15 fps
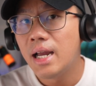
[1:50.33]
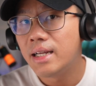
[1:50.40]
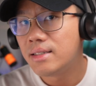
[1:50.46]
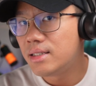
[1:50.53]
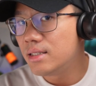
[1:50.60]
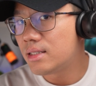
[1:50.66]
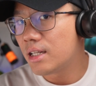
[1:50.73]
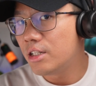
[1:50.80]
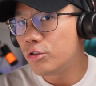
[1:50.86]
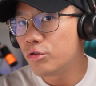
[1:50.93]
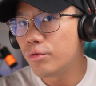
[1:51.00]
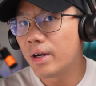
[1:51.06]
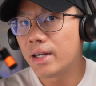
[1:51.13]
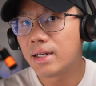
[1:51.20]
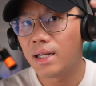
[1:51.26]
And since I
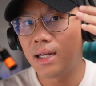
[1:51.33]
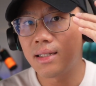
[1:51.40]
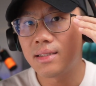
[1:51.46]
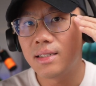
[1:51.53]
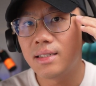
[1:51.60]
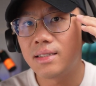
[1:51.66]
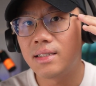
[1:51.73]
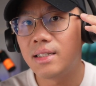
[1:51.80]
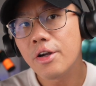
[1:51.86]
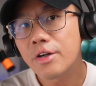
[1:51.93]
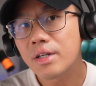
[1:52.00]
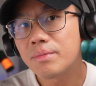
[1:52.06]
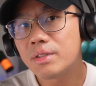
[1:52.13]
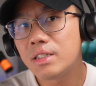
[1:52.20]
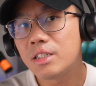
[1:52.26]
do wear glasses, the ear
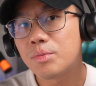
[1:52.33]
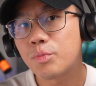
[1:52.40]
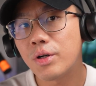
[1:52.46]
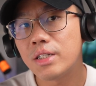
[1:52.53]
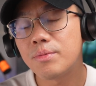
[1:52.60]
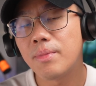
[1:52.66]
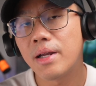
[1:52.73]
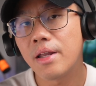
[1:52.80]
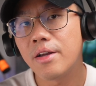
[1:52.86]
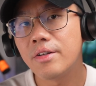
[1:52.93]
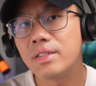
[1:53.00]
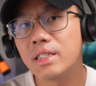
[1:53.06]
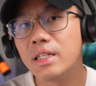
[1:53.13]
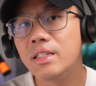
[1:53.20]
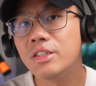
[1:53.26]
cups just press my
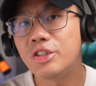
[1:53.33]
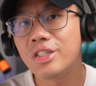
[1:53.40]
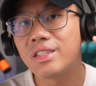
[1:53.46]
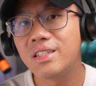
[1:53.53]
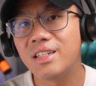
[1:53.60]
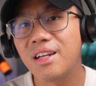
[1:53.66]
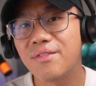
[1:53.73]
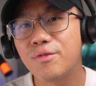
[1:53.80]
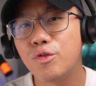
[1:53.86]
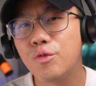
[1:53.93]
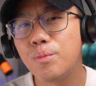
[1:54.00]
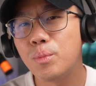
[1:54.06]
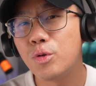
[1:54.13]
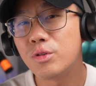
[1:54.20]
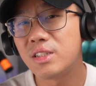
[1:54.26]
ears in just enough
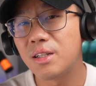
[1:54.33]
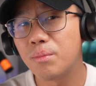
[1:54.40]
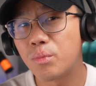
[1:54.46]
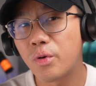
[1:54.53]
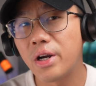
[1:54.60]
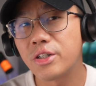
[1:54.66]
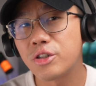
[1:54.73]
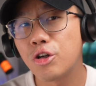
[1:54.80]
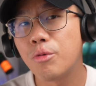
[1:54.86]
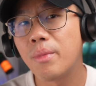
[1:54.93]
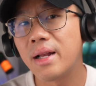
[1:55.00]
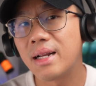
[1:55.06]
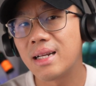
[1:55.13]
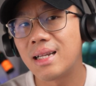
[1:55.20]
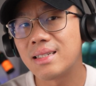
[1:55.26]
to put some pressure on
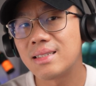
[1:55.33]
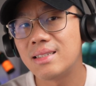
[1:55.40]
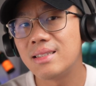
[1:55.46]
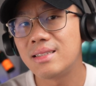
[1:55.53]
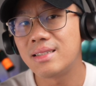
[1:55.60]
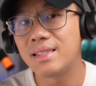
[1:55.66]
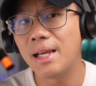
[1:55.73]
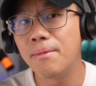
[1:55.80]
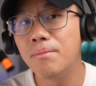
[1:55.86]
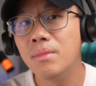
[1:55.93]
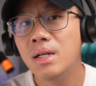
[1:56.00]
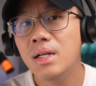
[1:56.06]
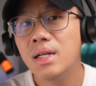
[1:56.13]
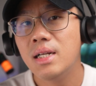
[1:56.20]
my glasses stem.